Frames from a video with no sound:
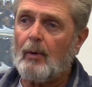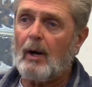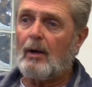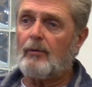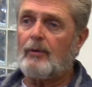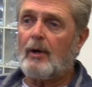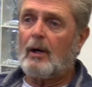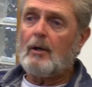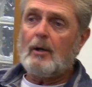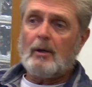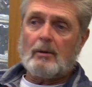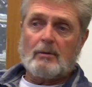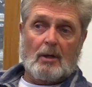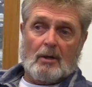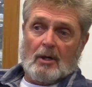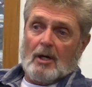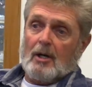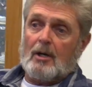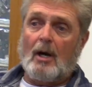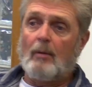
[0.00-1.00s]
around there. They're
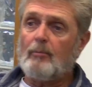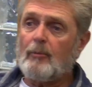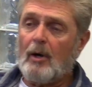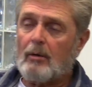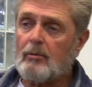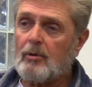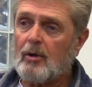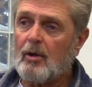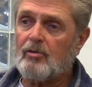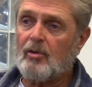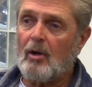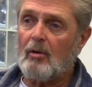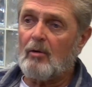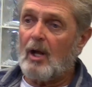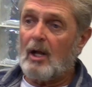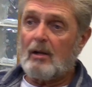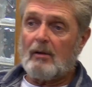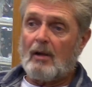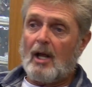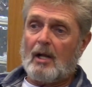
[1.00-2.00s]
going to come there. There's a
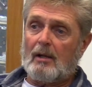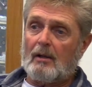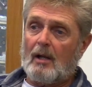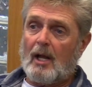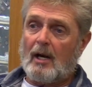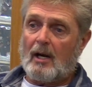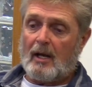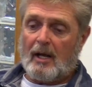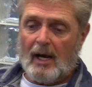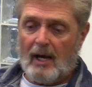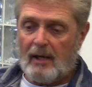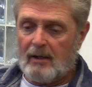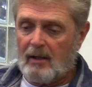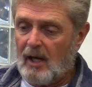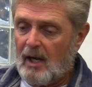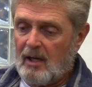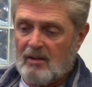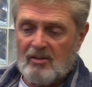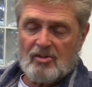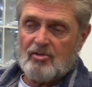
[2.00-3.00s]
lot of guys
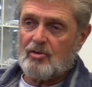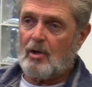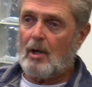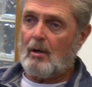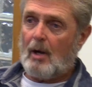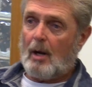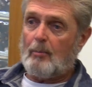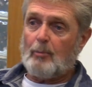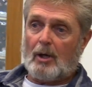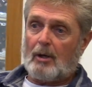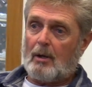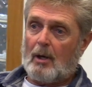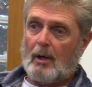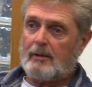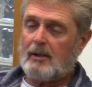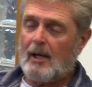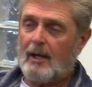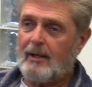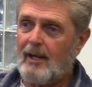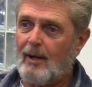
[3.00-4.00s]
says, yeah, I'm going to
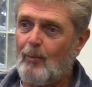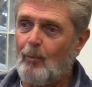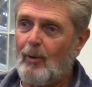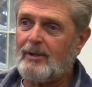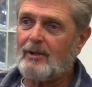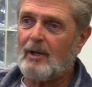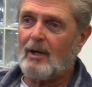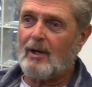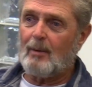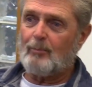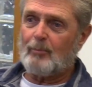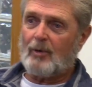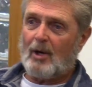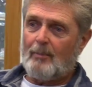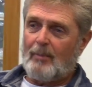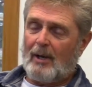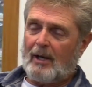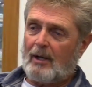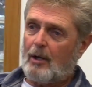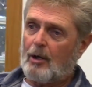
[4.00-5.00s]
come. I can't wait to come
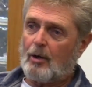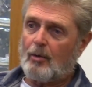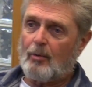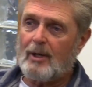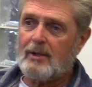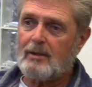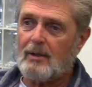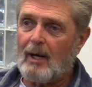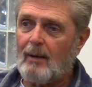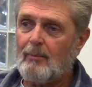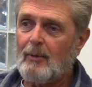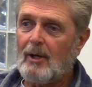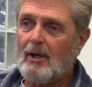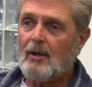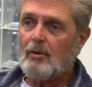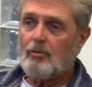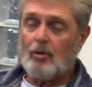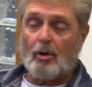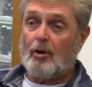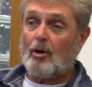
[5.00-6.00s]
back. I had a great time.
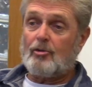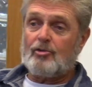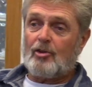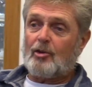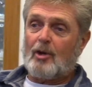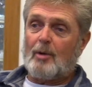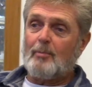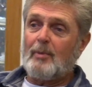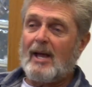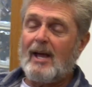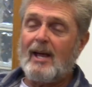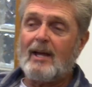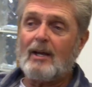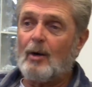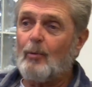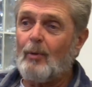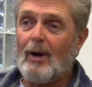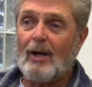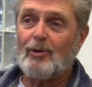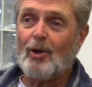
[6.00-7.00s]
So they're just going to be
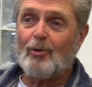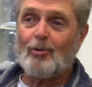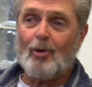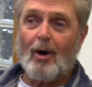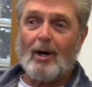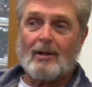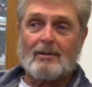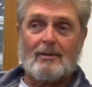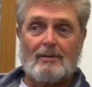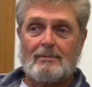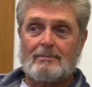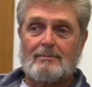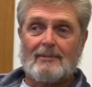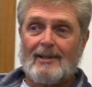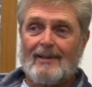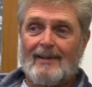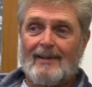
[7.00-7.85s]
hanging around to talk too.